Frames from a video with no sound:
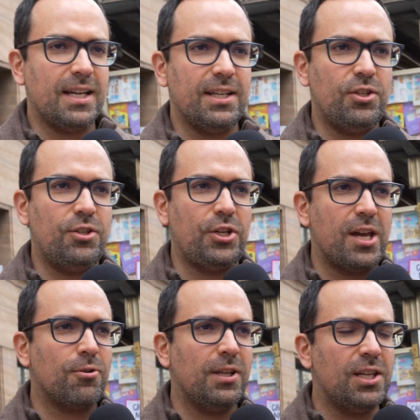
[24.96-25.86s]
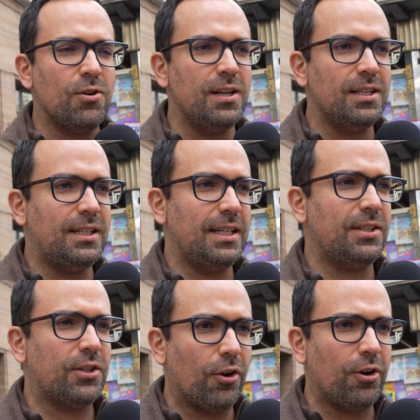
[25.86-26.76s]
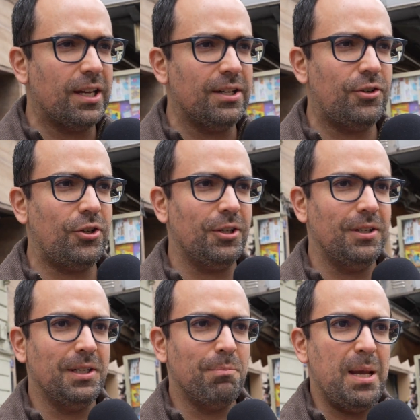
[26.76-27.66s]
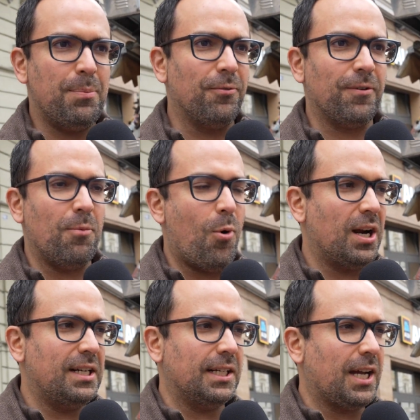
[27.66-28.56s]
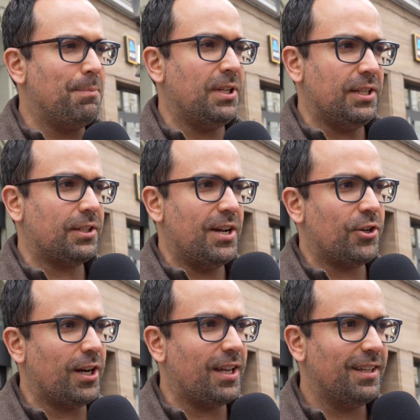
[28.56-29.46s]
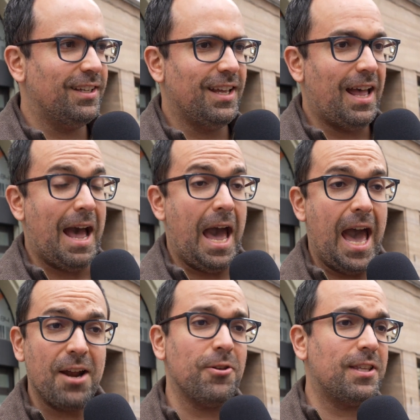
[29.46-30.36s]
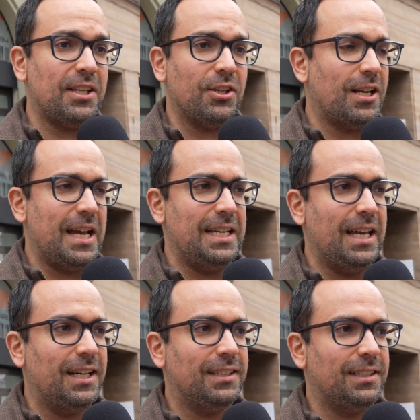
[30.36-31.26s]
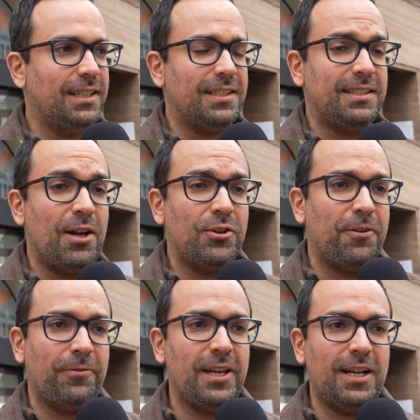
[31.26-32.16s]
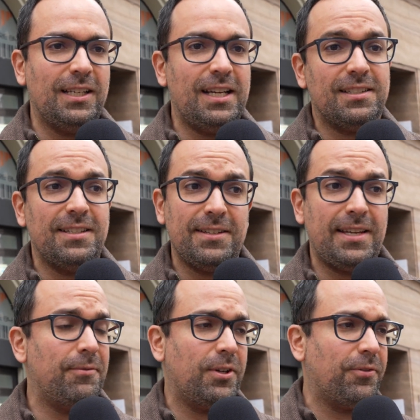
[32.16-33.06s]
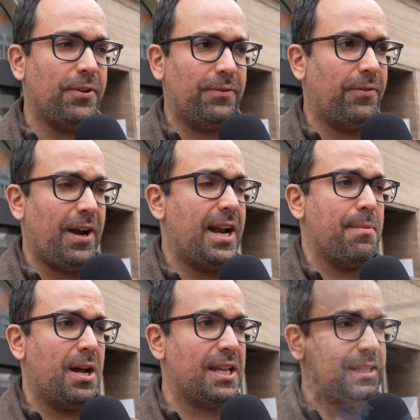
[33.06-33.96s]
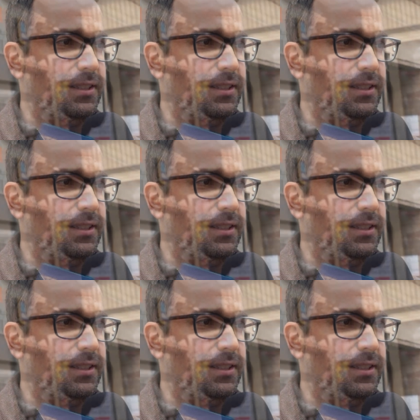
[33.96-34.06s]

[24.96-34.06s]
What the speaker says: like it's generally going to discourage people from wanting to come to this country. I don't think that's a good idea. It doesn't sound good for Italy. It does not sound good for anybody.